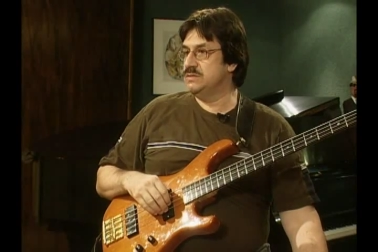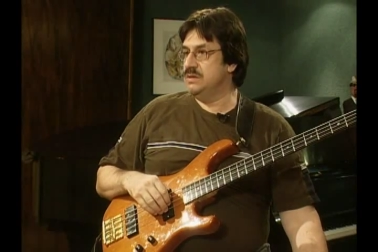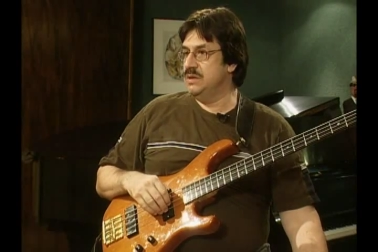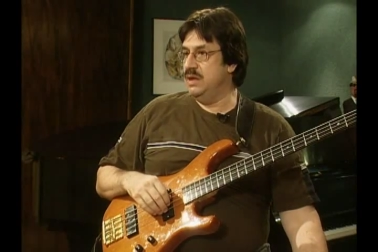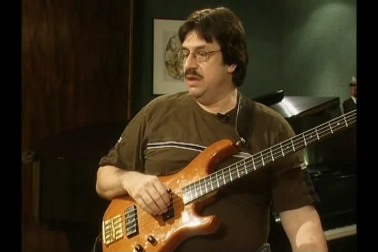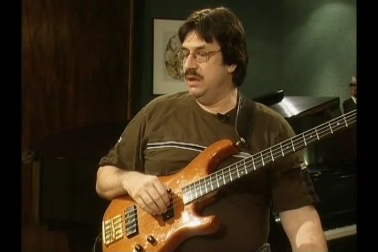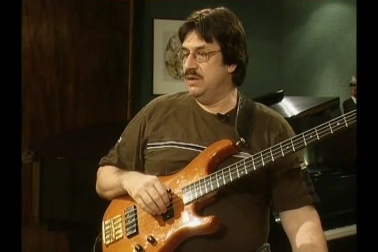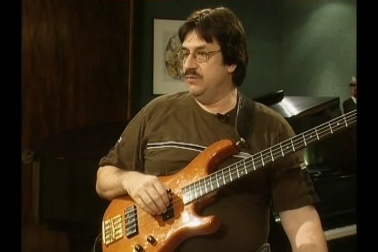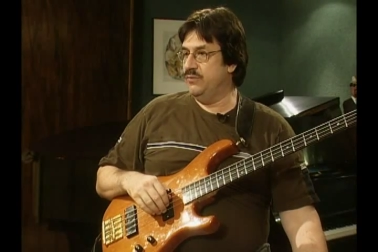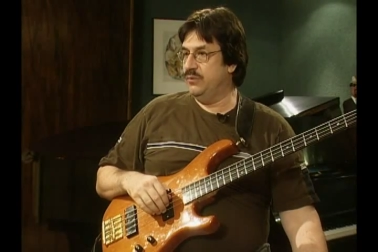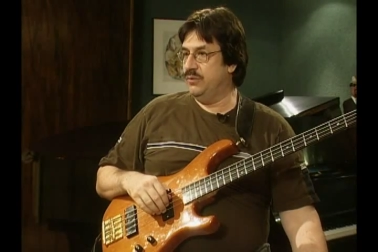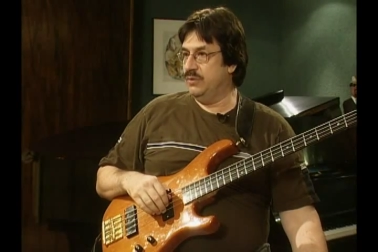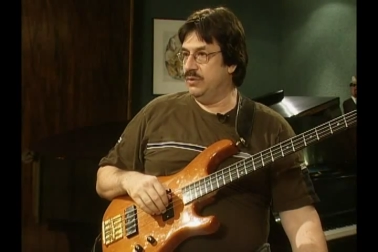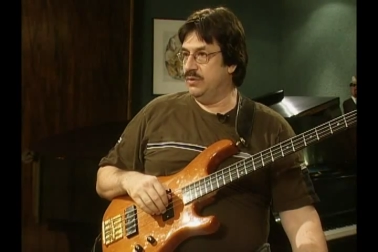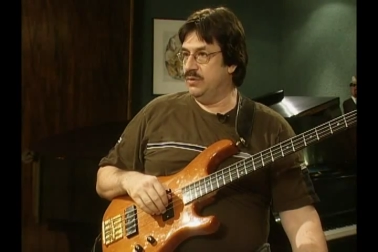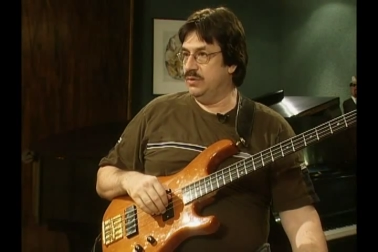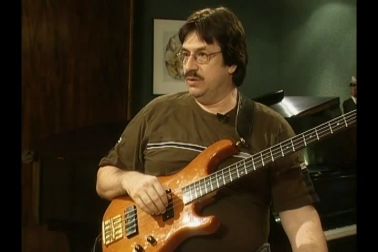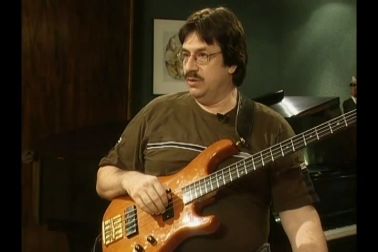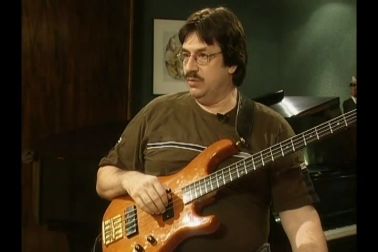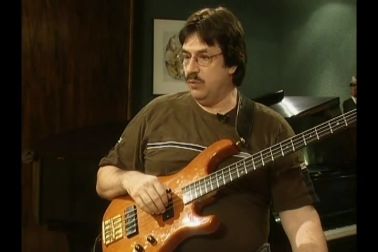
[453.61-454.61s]
gig
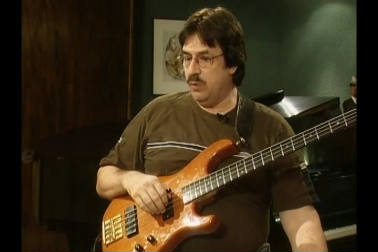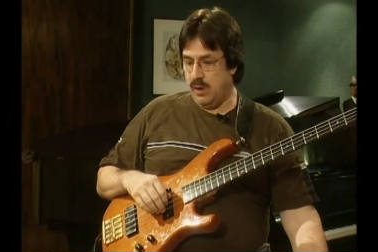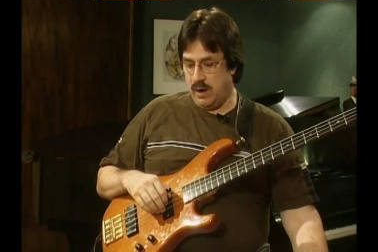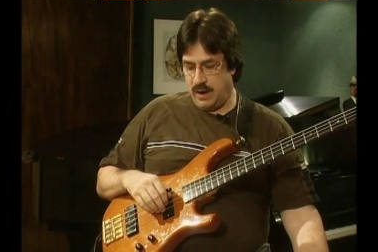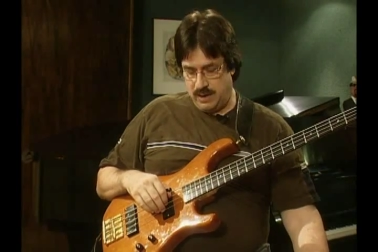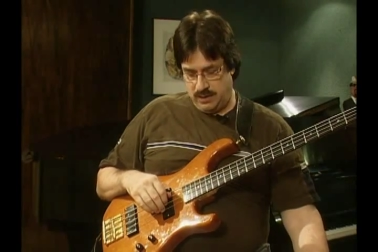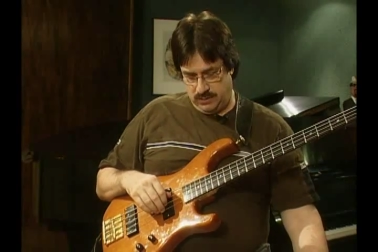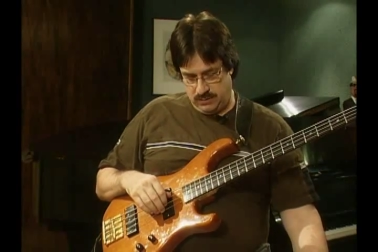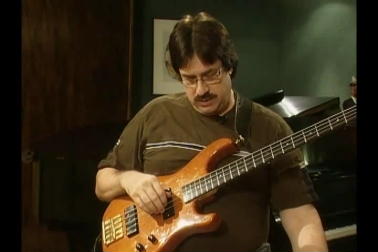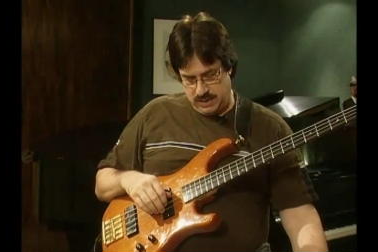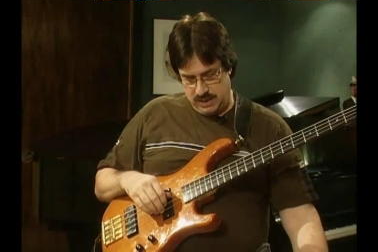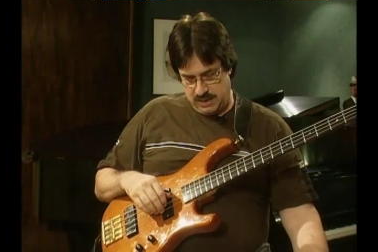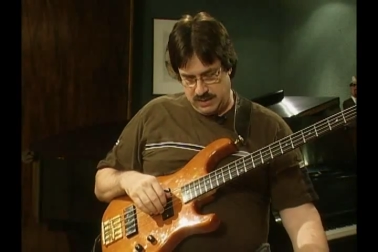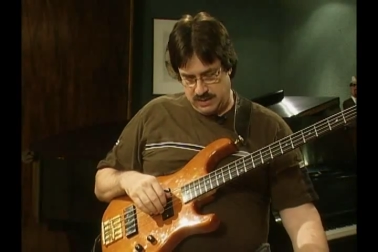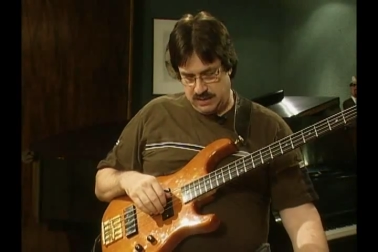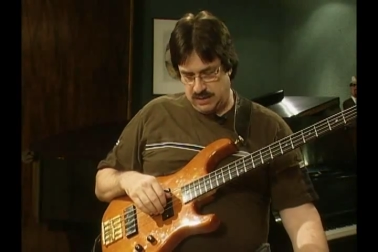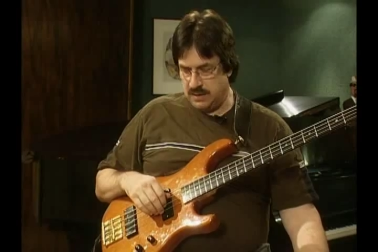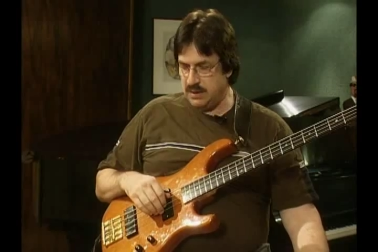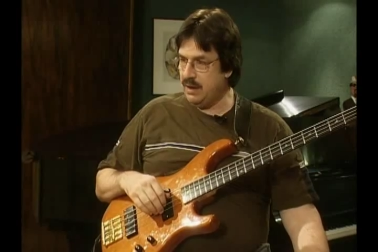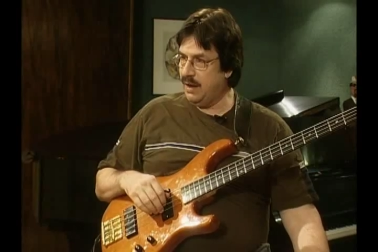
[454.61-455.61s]
for a while,
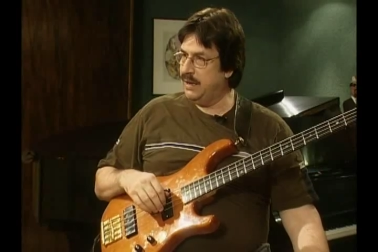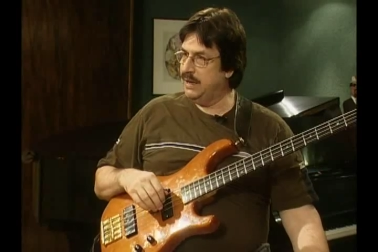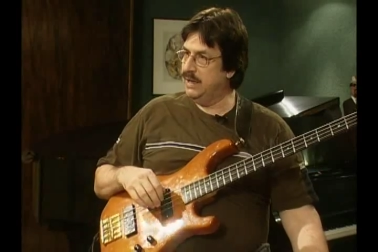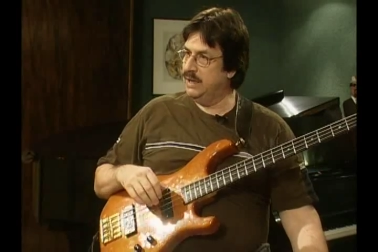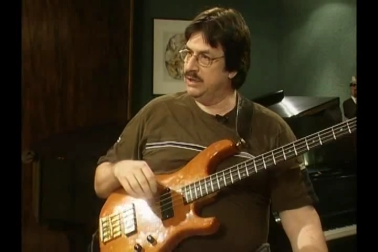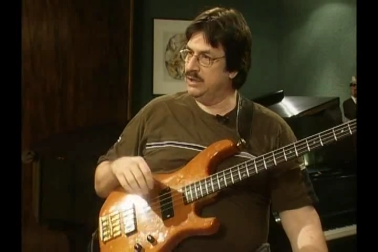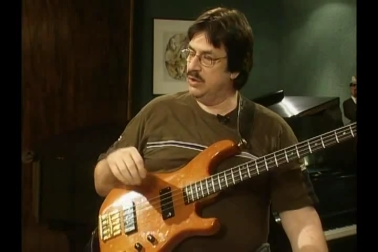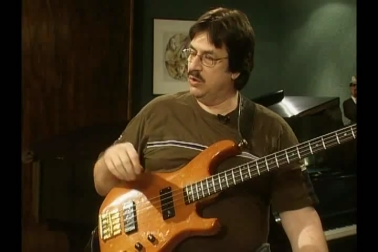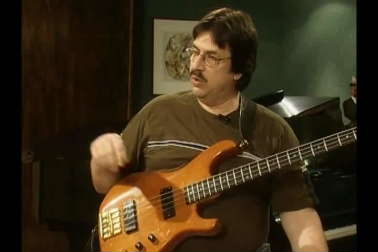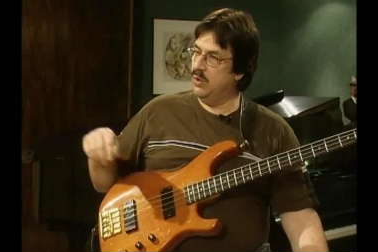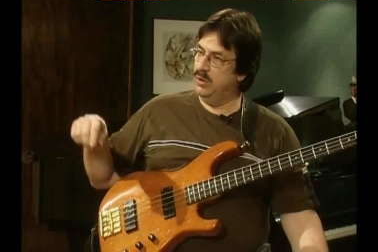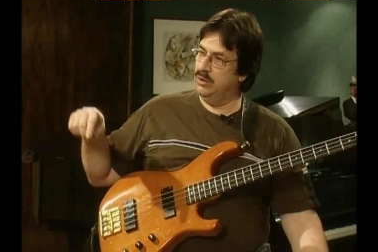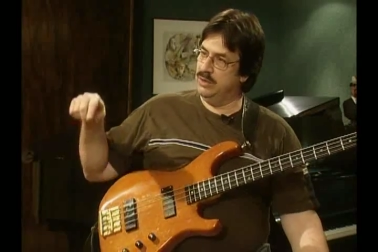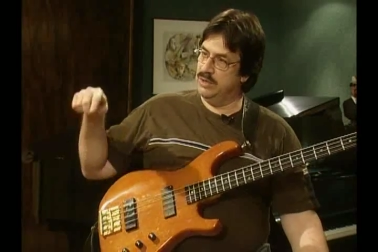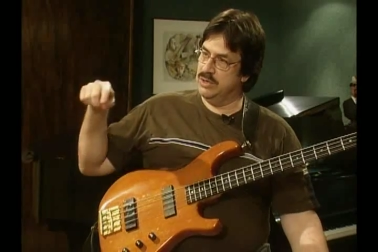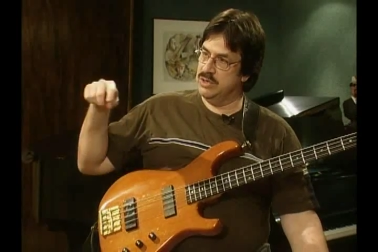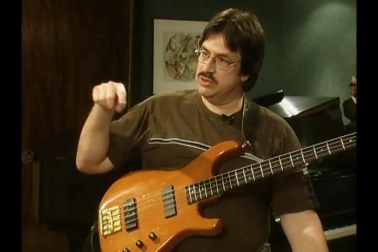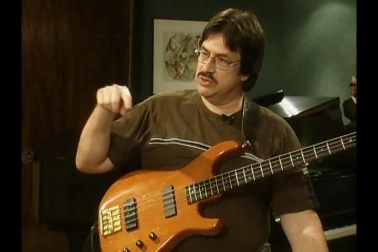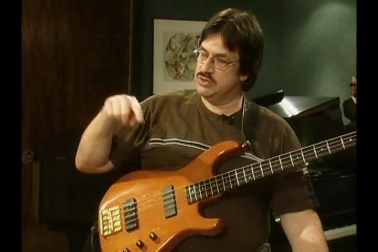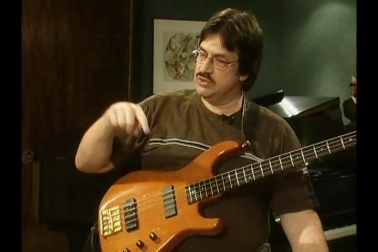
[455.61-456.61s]
and I got a call
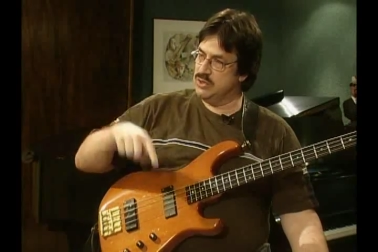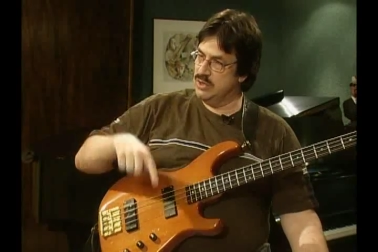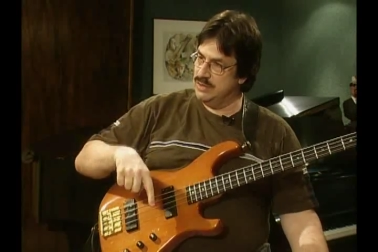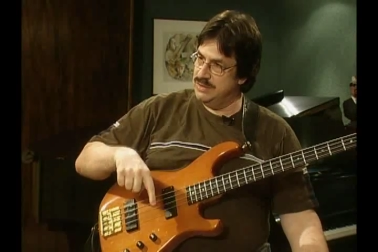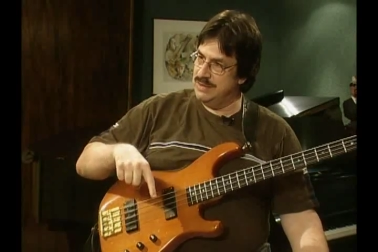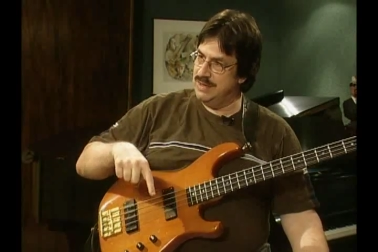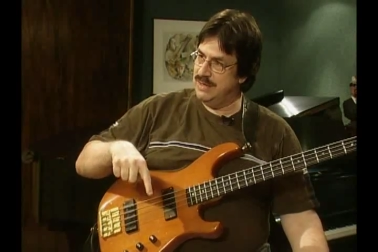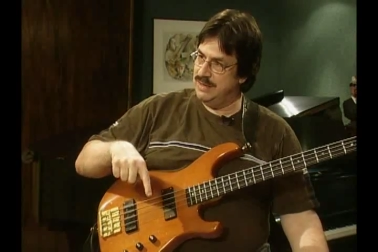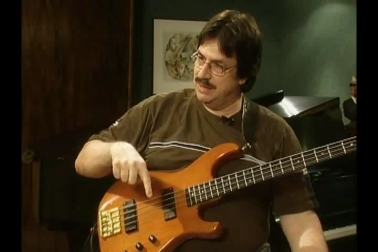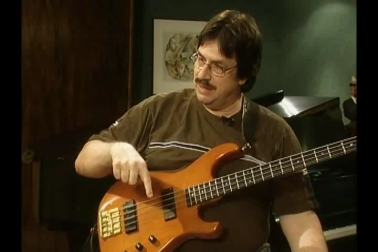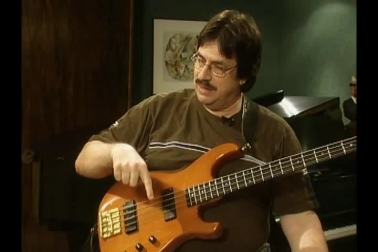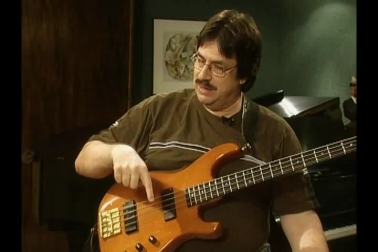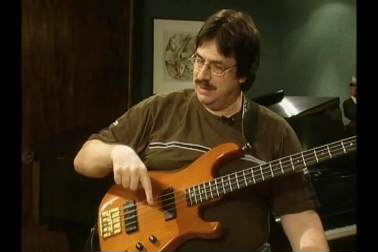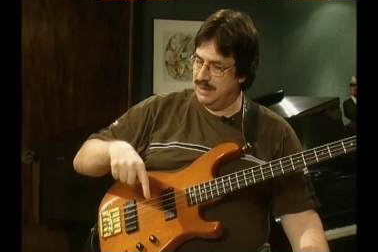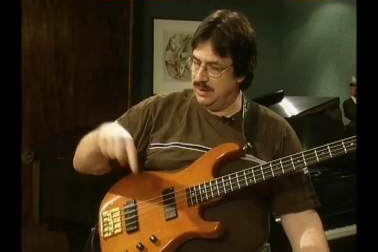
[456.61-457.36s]
on a Sunday night,